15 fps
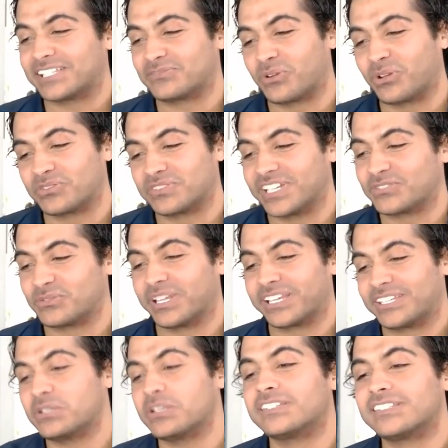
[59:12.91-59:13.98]
one of those things where
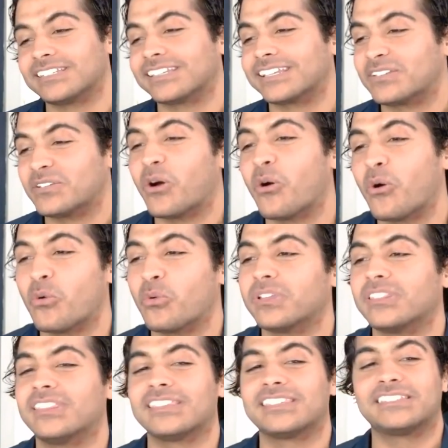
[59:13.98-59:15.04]
like you need to like know
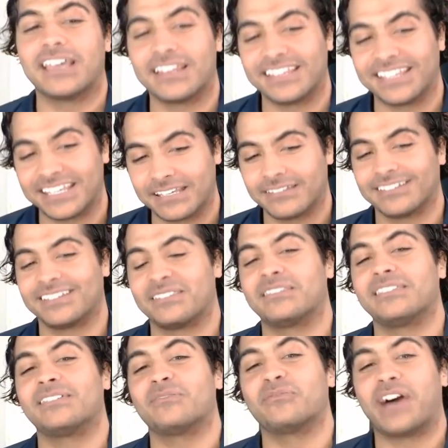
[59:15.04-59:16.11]
the setting,
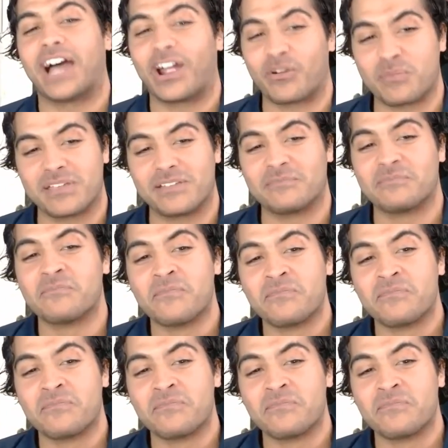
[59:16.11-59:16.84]
the environment.